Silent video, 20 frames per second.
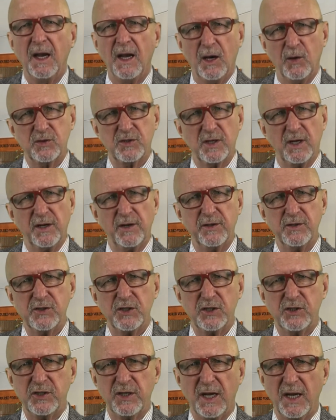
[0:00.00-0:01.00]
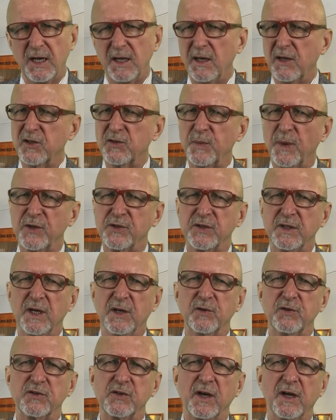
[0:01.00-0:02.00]
Outside of the GTA,
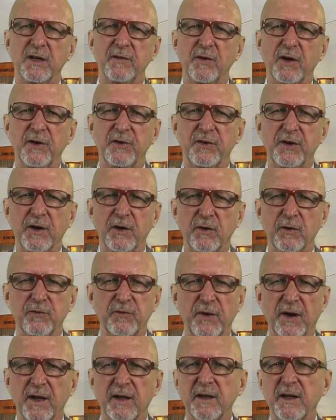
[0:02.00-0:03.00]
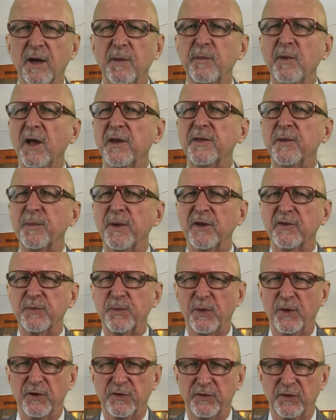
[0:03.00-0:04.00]
especially outside of Ontario, frankly, I'm not the
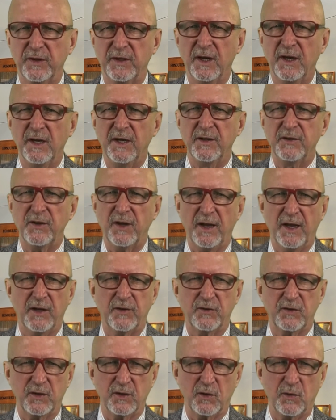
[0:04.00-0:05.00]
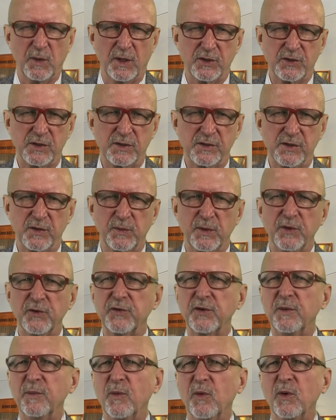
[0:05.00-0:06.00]
best person to answer your questions. A
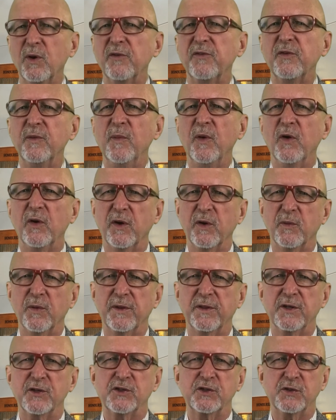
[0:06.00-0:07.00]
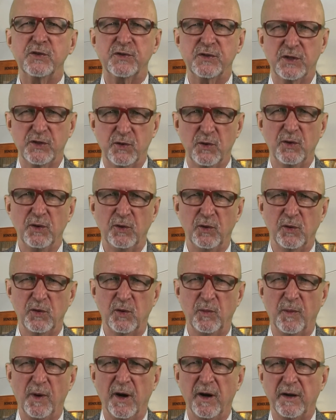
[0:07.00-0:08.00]
realtor more familiar with issues in your
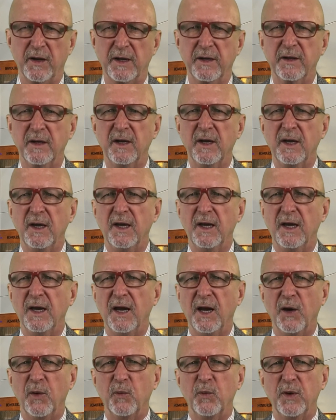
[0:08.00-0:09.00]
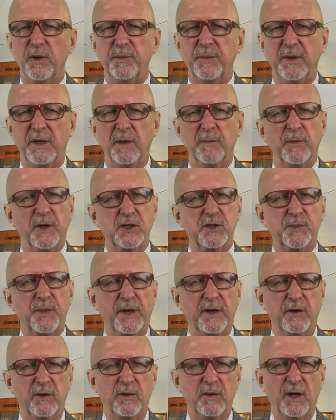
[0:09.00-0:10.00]
local market would be a much
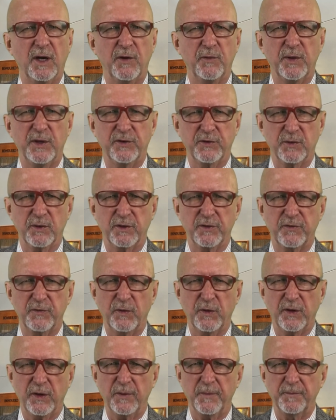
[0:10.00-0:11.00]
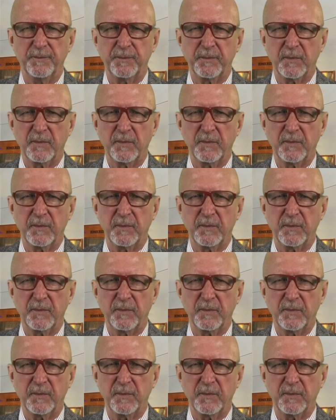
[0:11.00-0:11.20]
better resource for you.